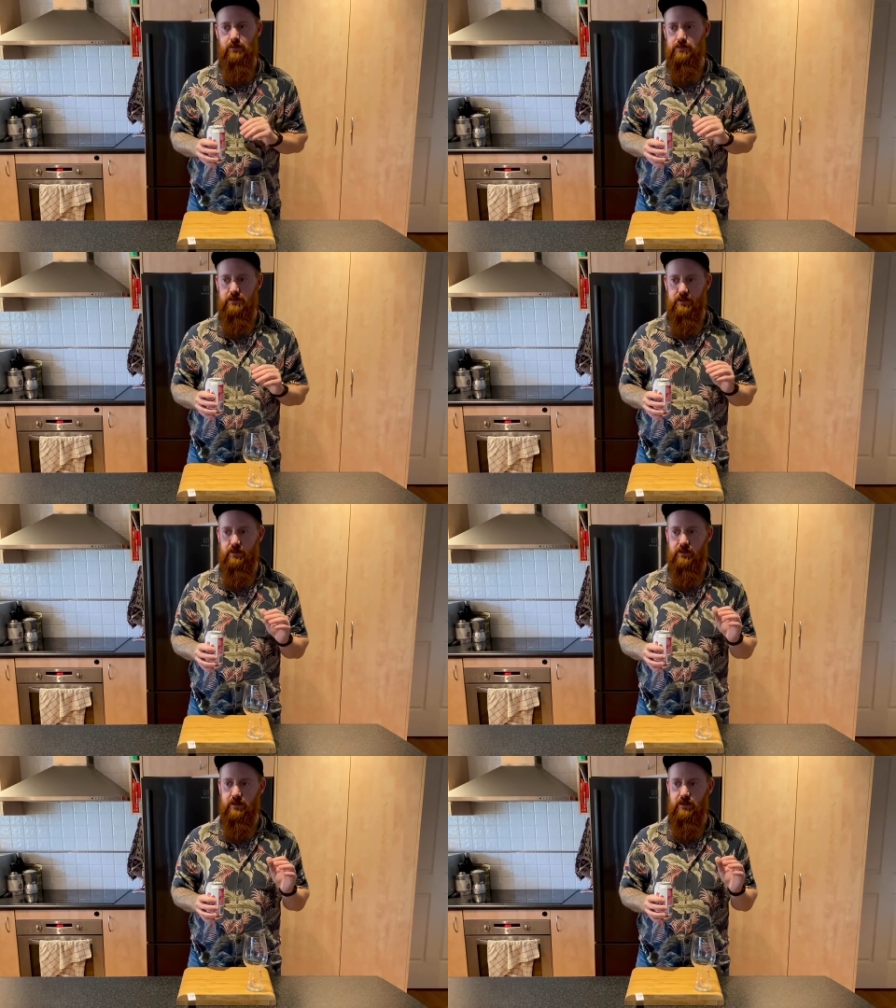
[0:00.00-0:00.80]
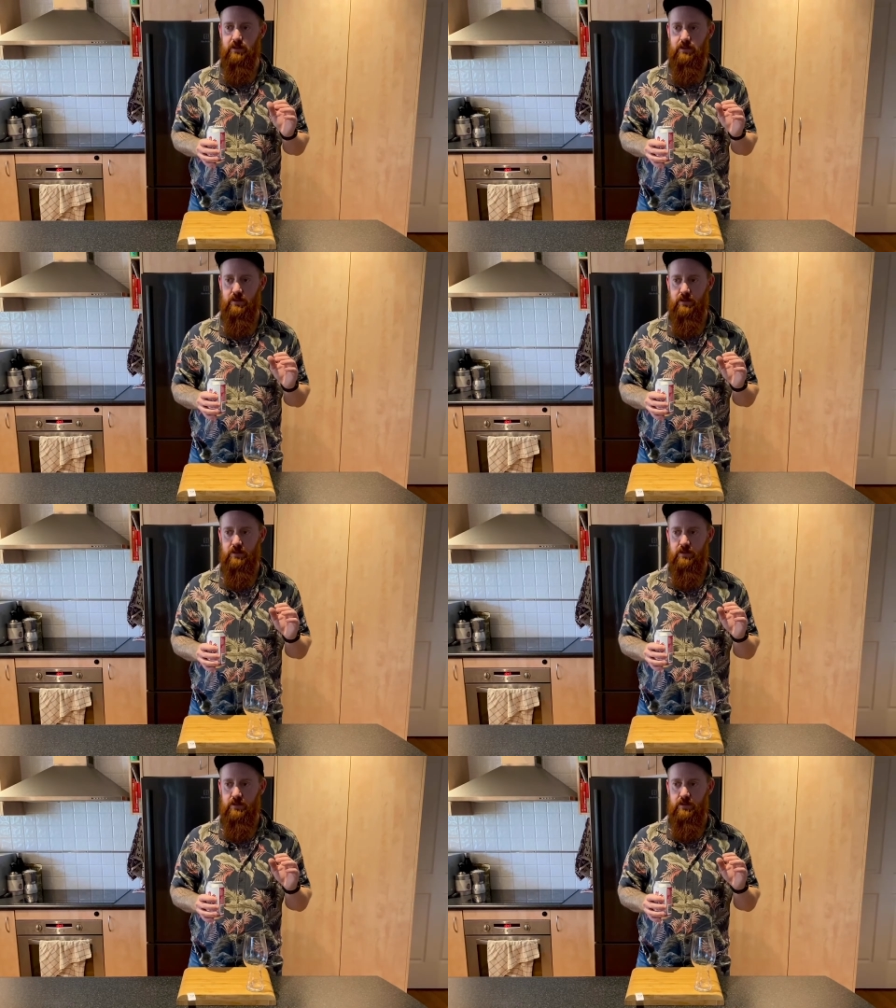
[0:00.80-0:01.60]
they're either
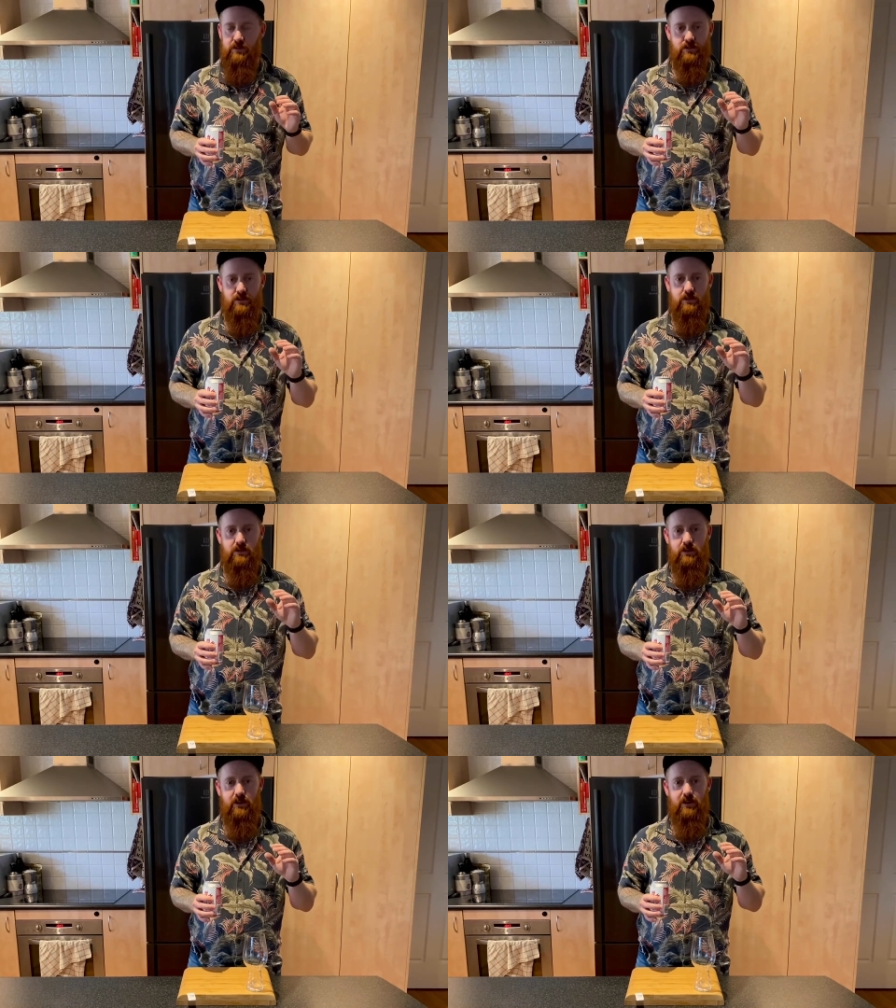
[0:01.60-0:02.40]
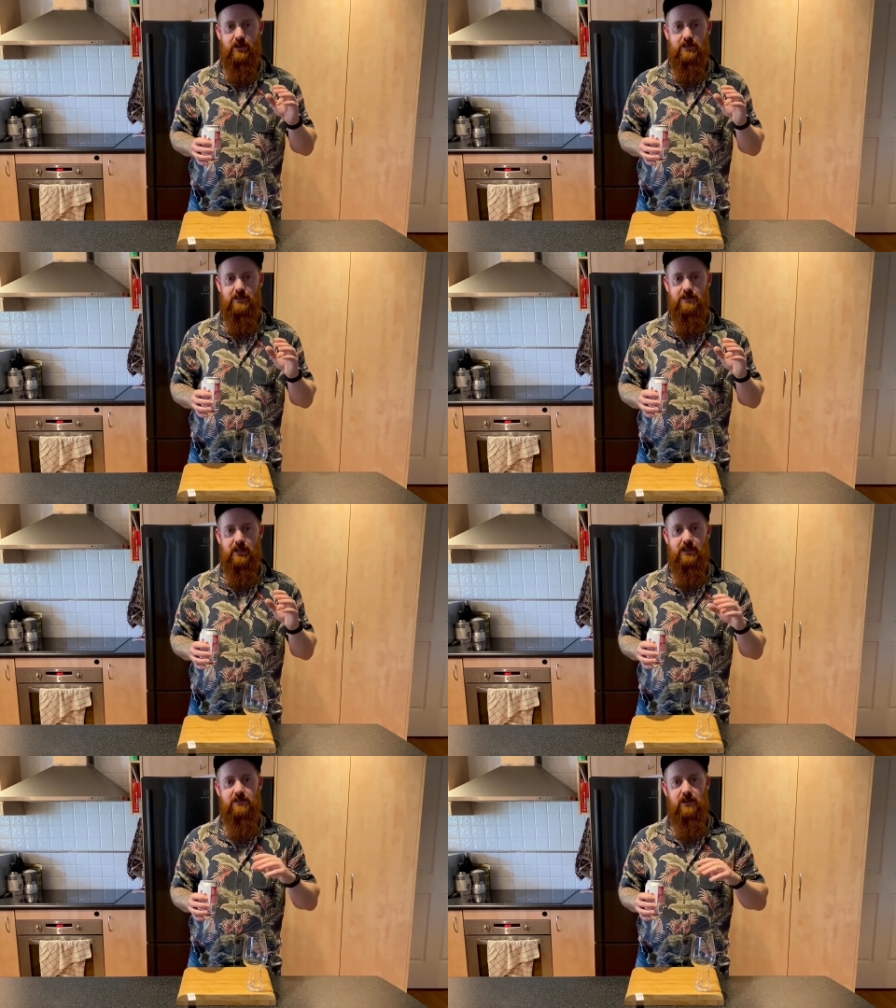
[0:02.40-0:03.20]
kind of like just
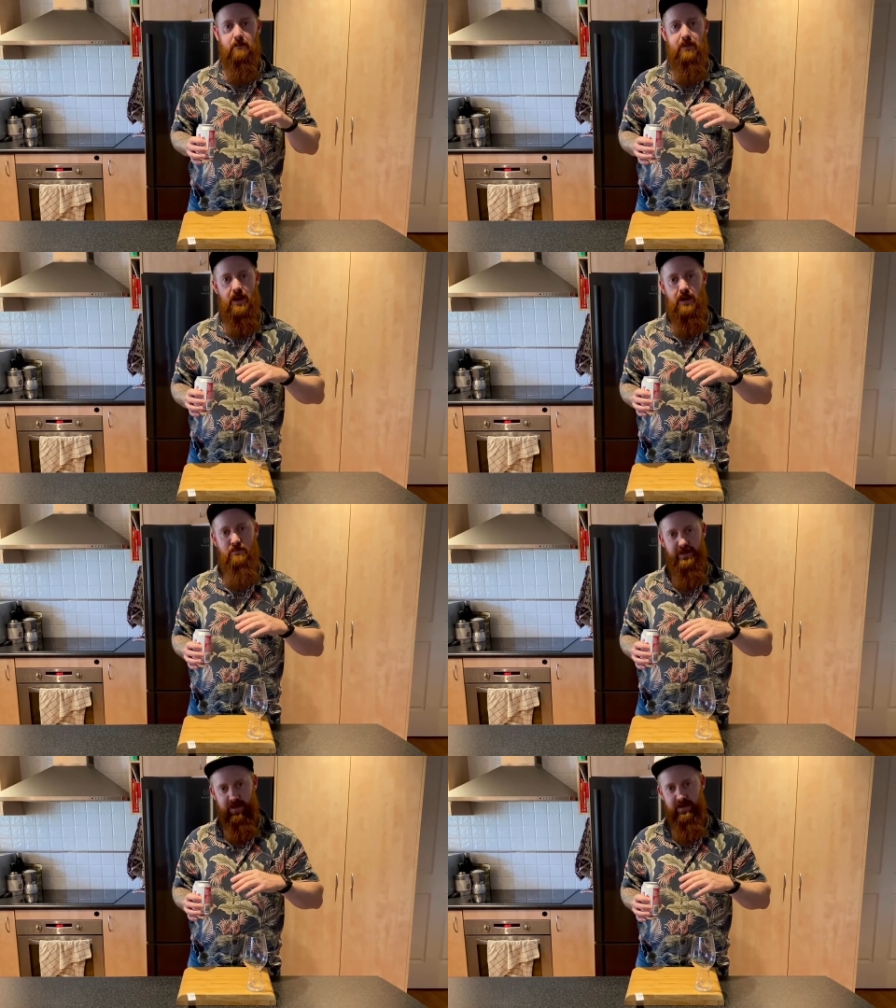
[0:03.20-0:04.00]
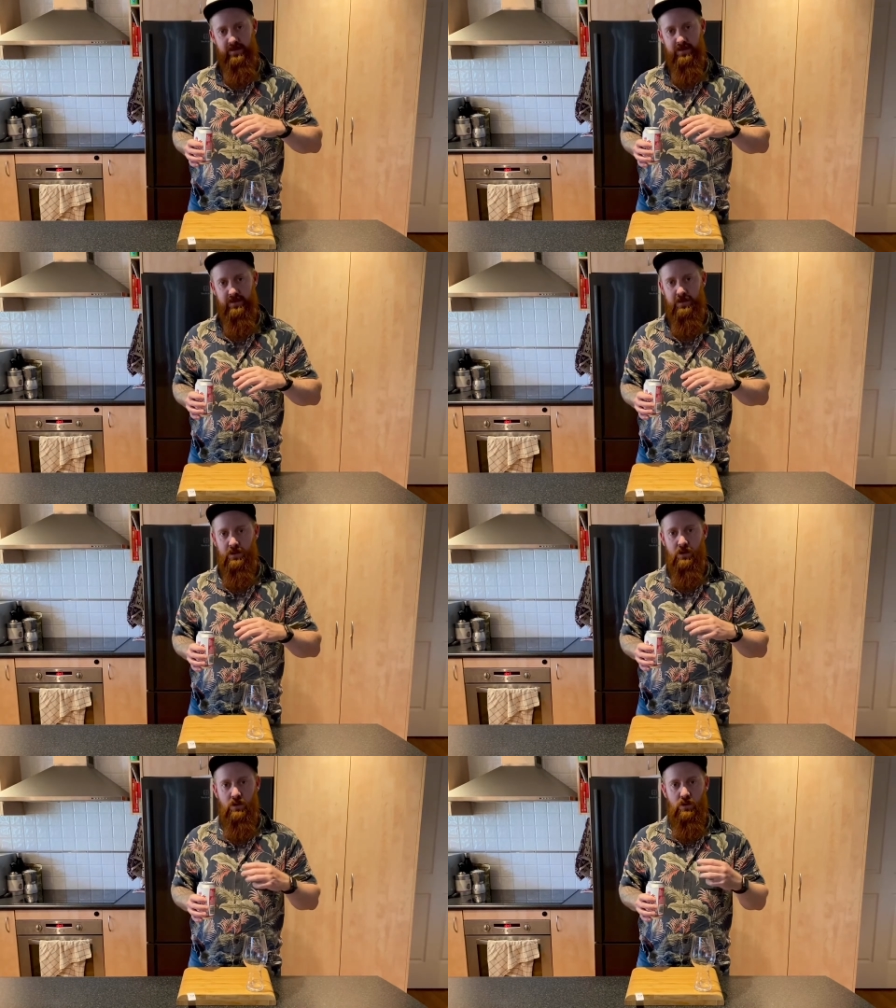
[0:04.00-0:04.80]
taste like a bad beer
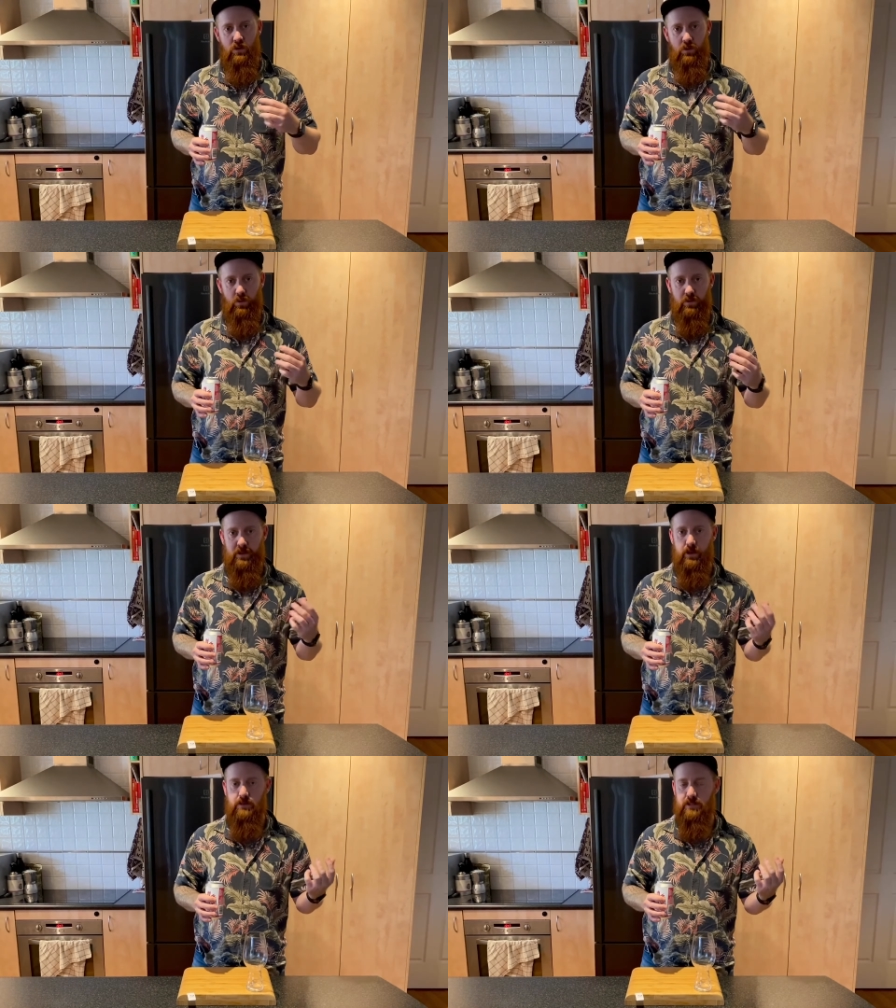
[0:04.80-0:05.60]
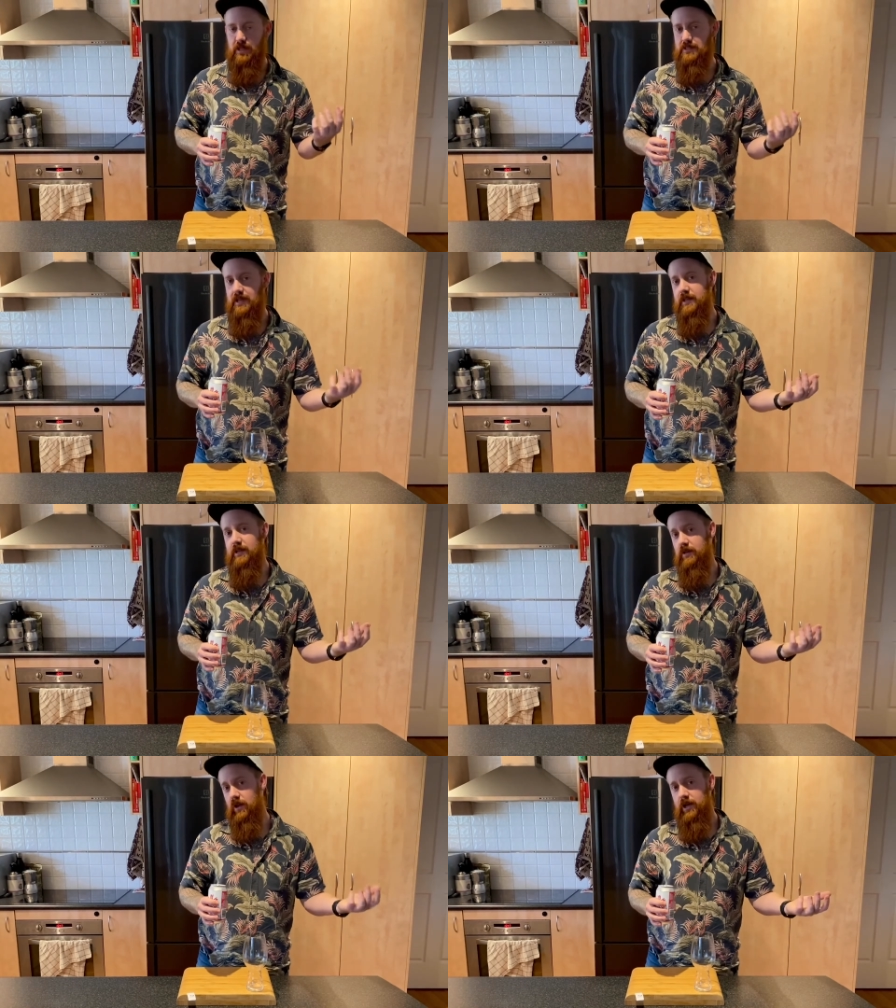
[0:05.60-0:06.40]
or they don't taste anything
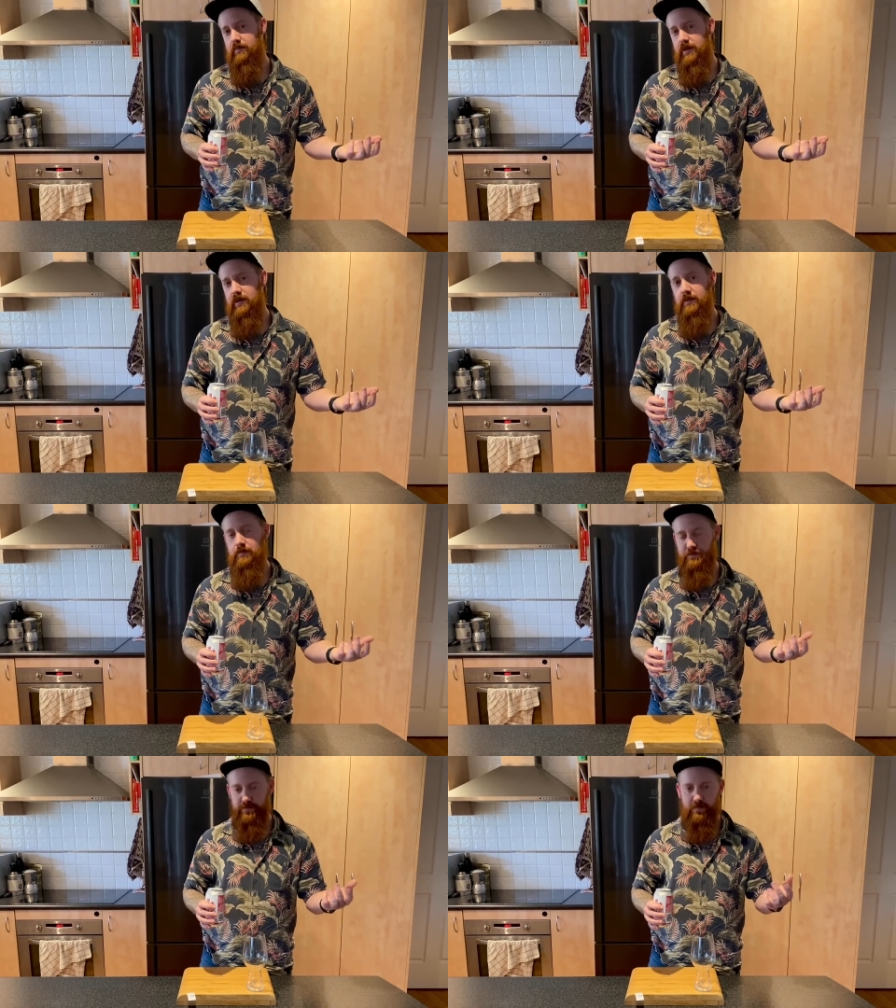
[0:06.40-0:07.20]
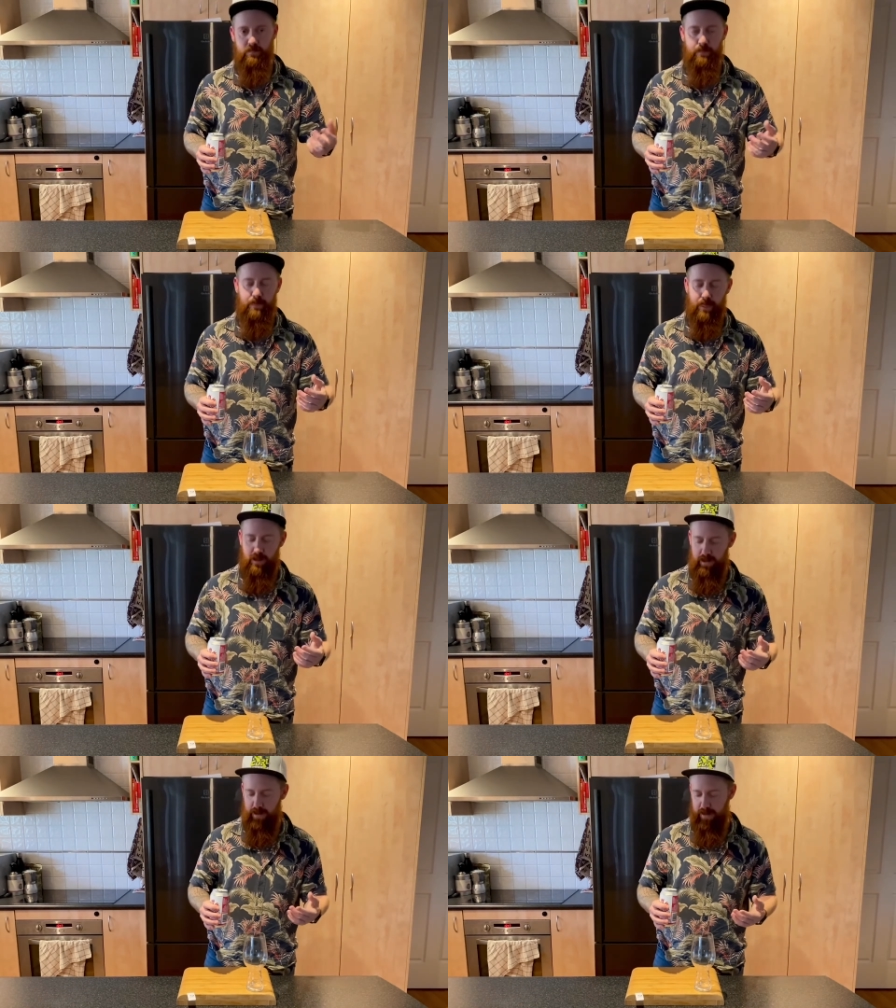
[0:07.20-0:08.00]
like beer.
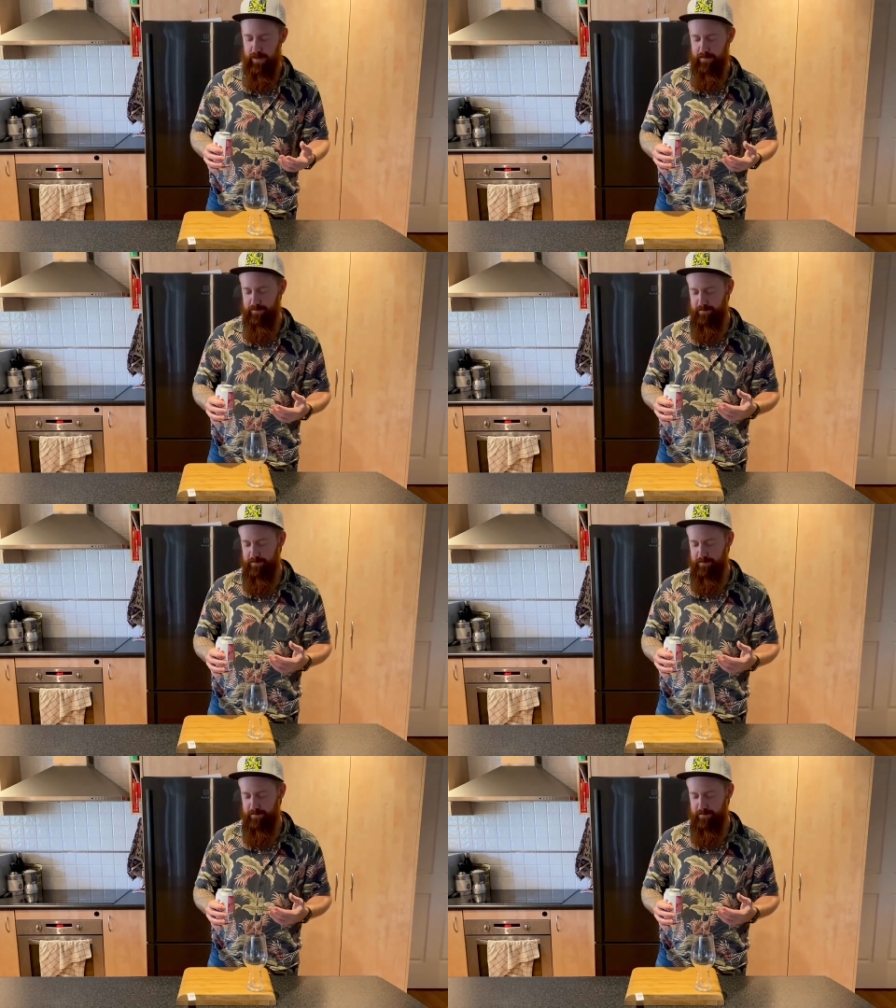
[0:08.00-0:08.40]
Um,